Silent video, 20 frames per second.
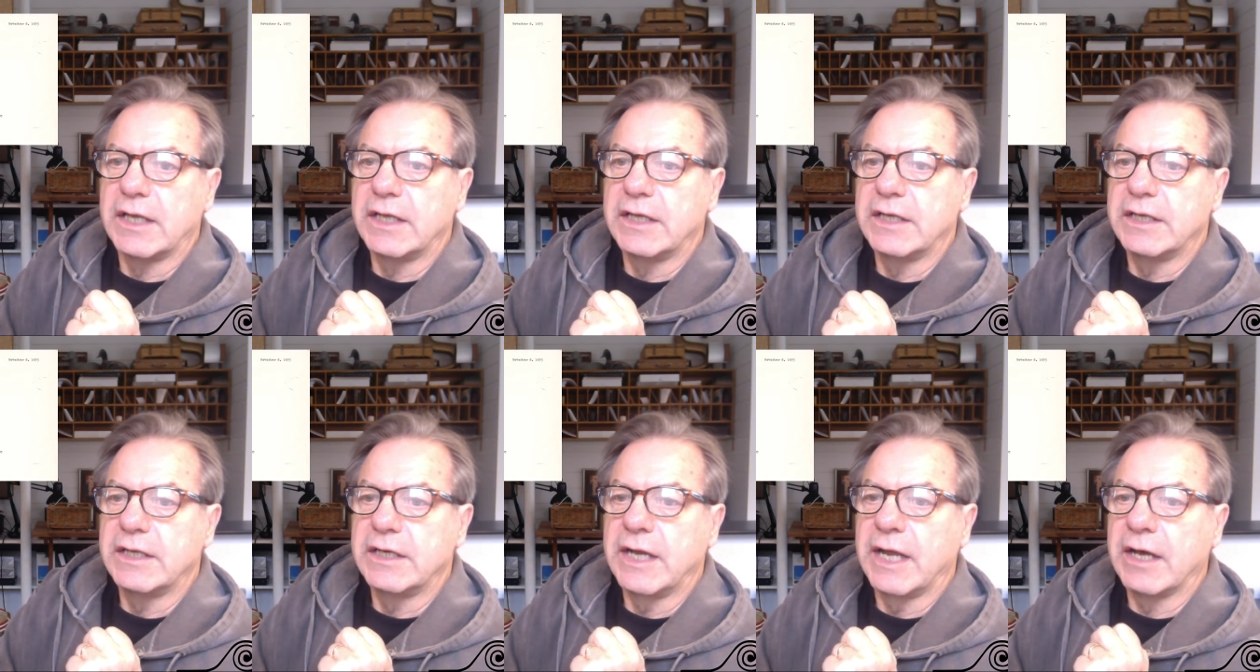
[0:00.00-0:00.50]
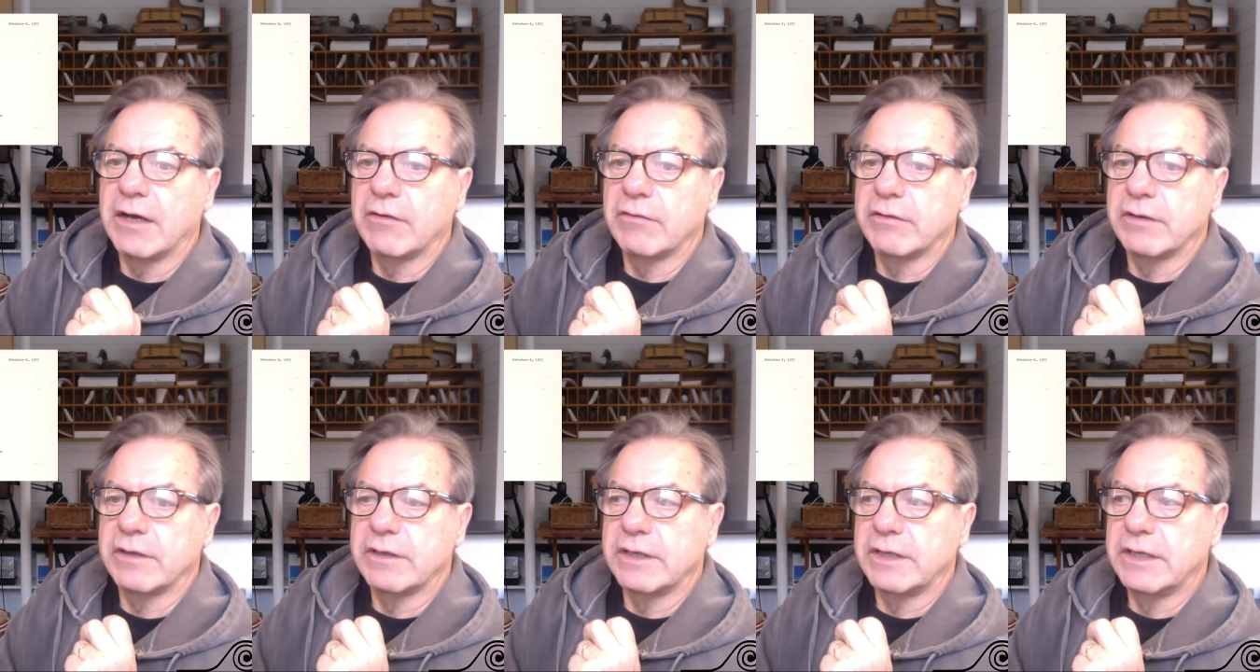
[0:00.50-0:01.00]
Now,
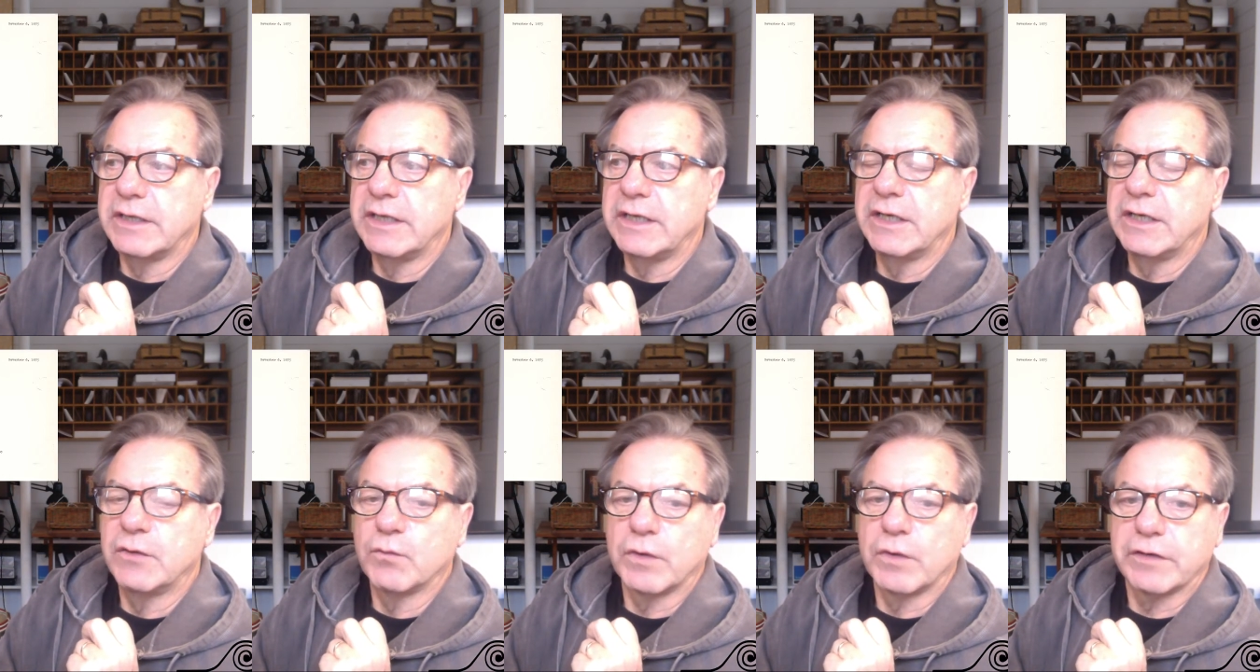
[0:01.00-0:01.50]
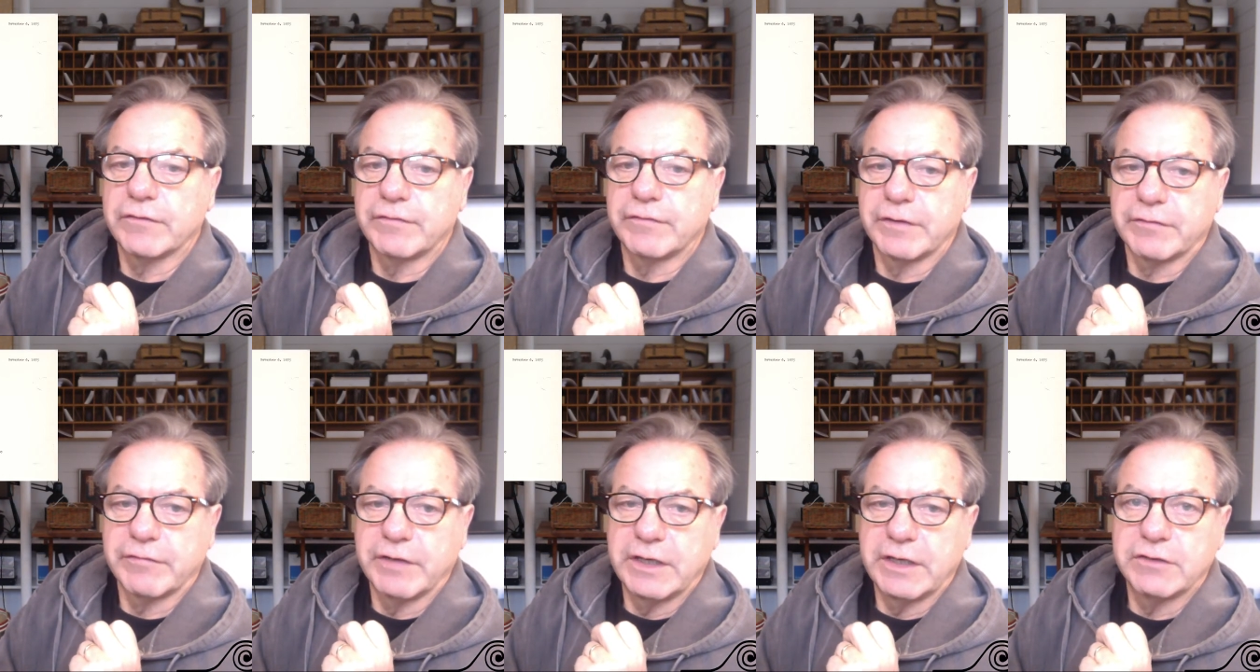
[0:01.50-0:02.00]
Ian worked for
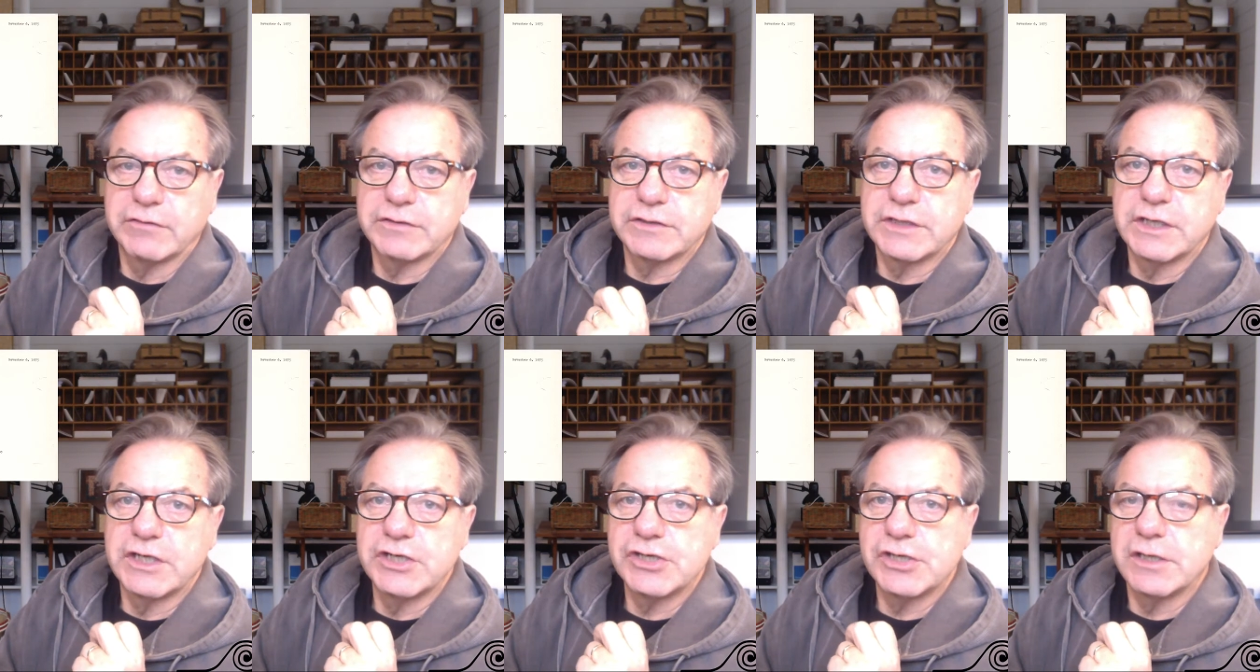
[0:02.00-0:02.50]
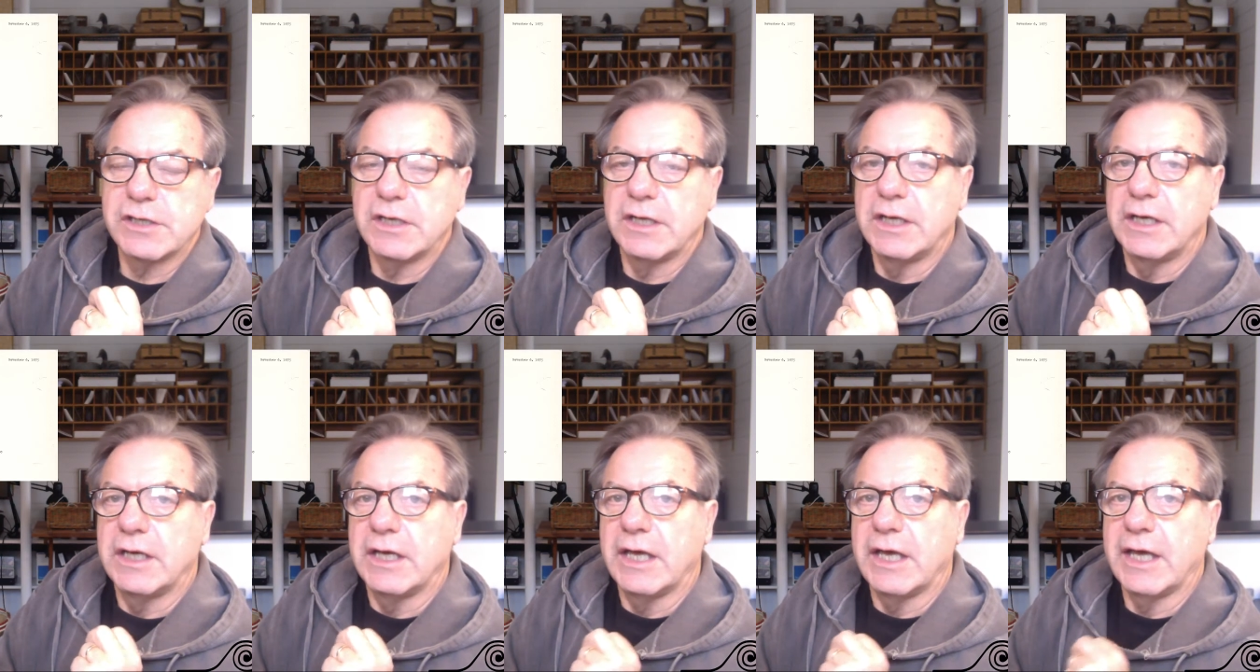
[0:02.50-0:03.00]
the radio station,
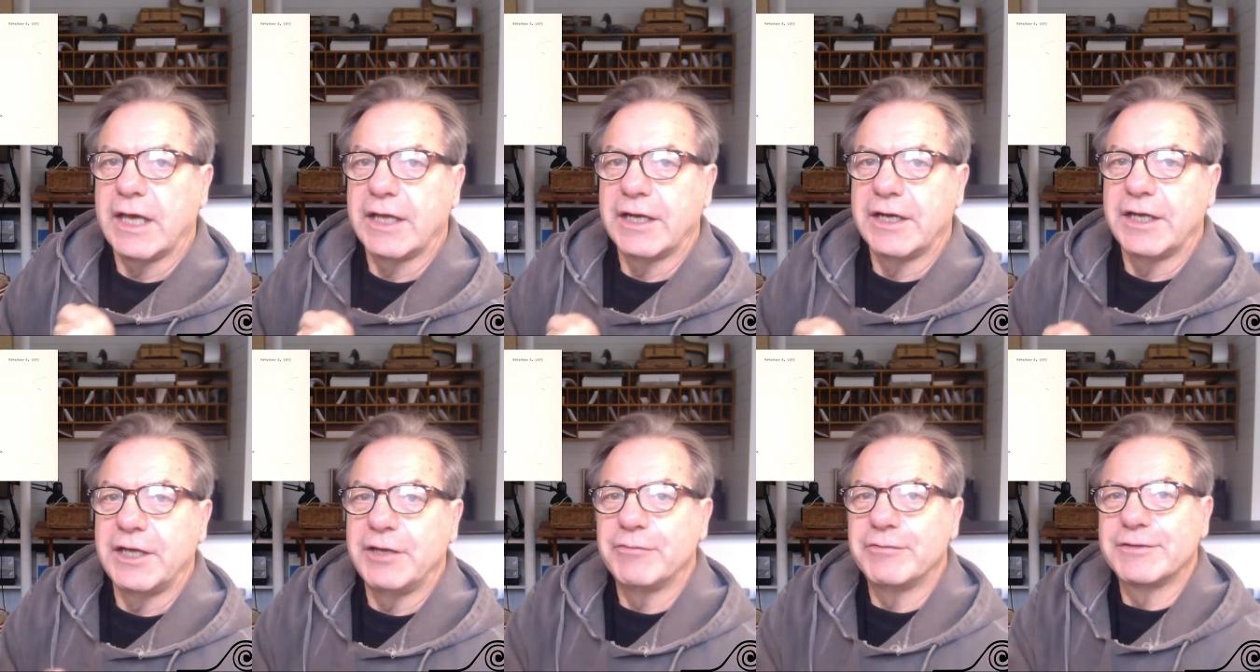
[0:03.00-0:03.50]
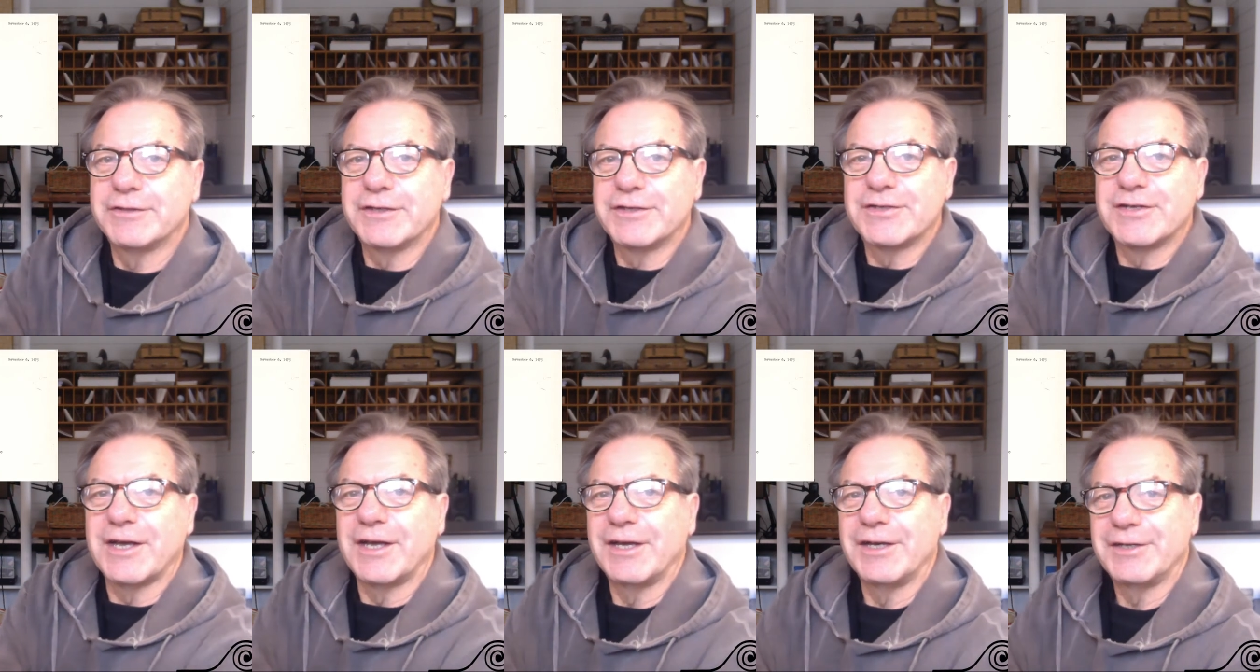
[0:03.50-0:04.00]
and he was
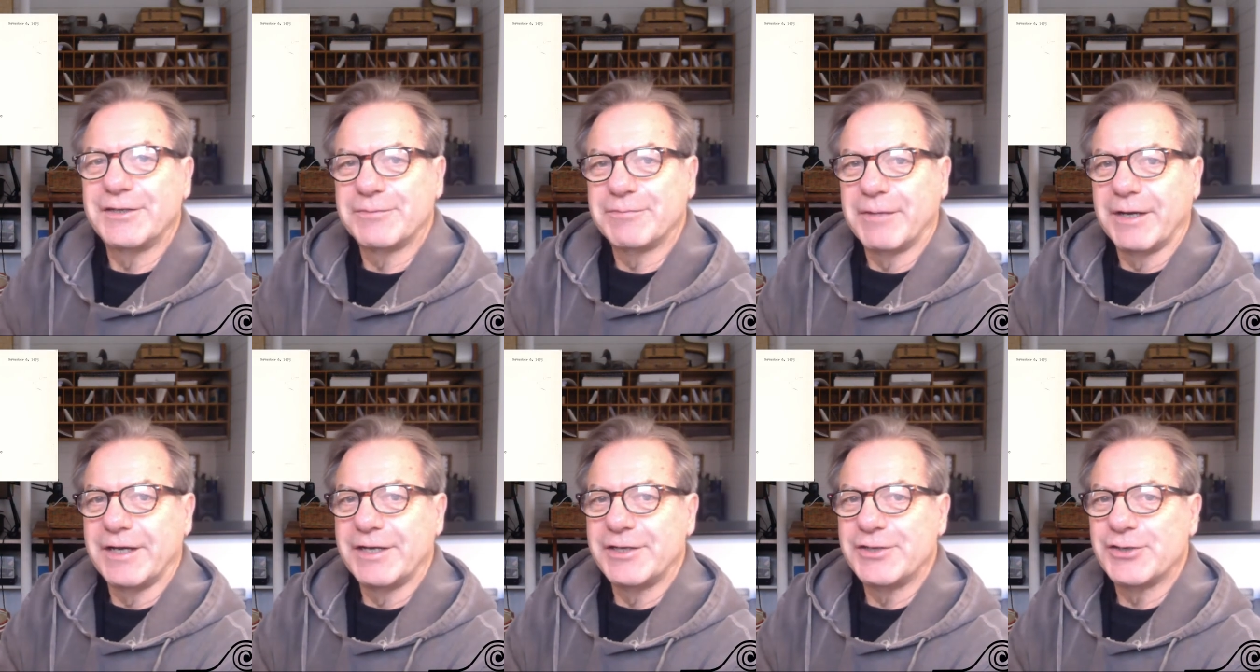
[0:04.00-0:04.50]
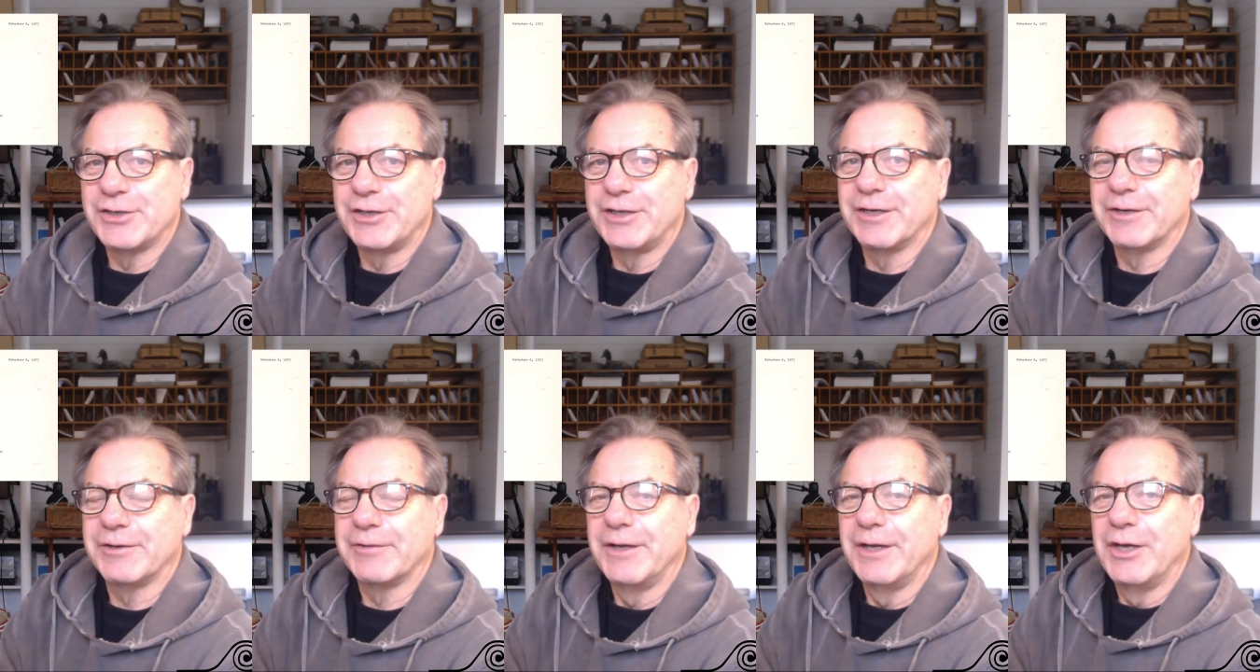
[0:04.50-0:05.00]
assigned as my
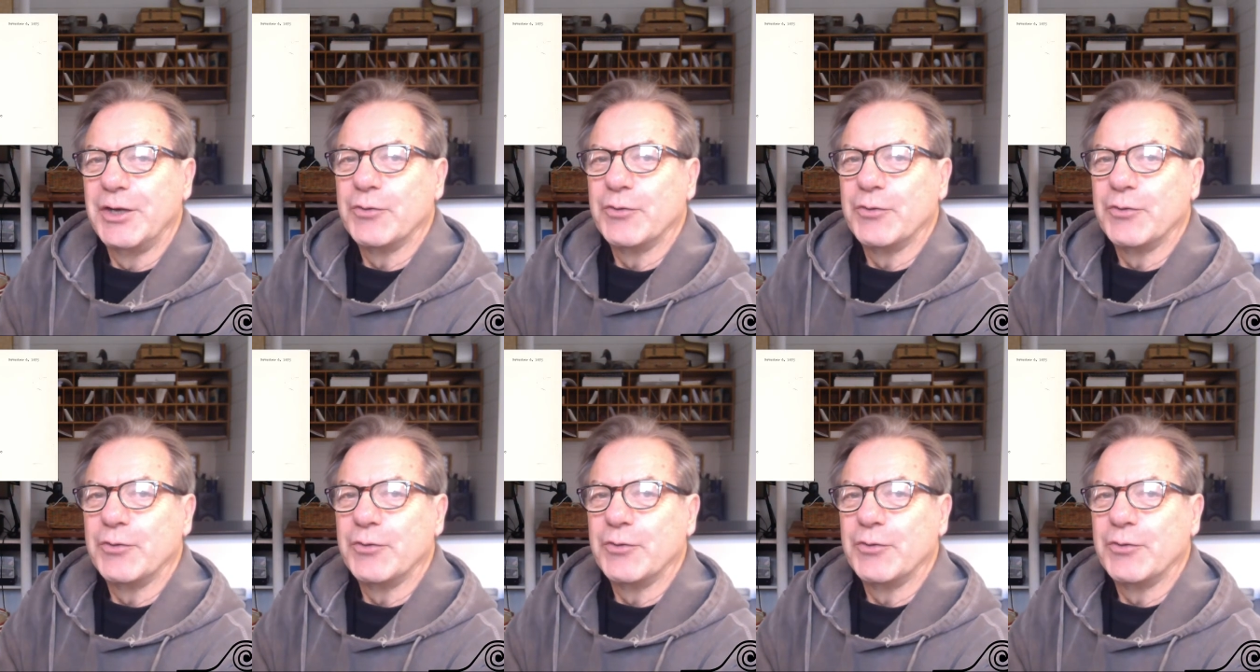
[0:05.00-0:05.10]
engineer.